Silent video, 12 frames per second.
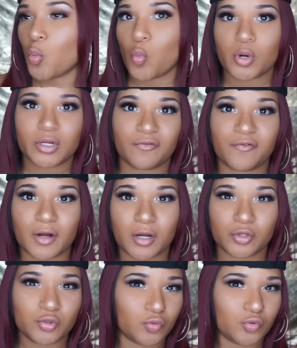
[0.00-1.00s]
what the fuck
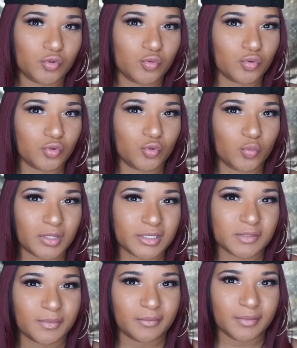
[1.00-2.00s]
are you willing
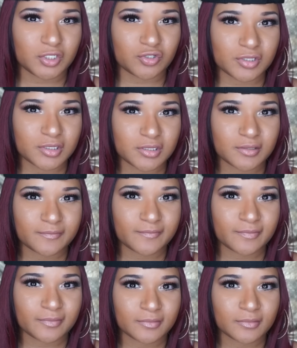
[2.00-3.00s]
to be the mistress?
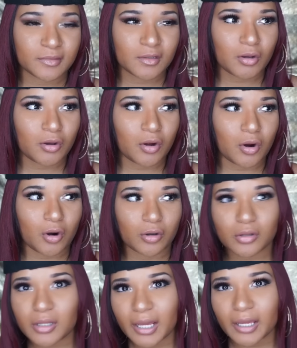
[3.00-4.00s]

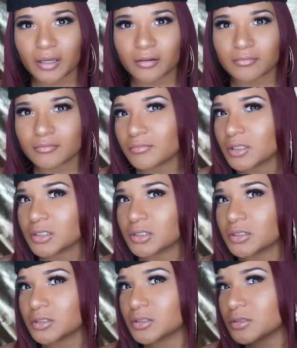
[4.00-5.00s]
Like,
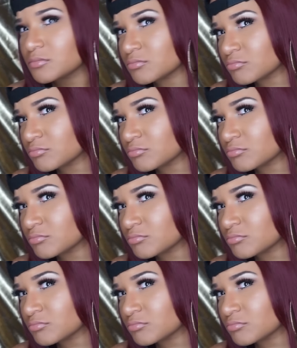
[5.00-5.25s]
bitch.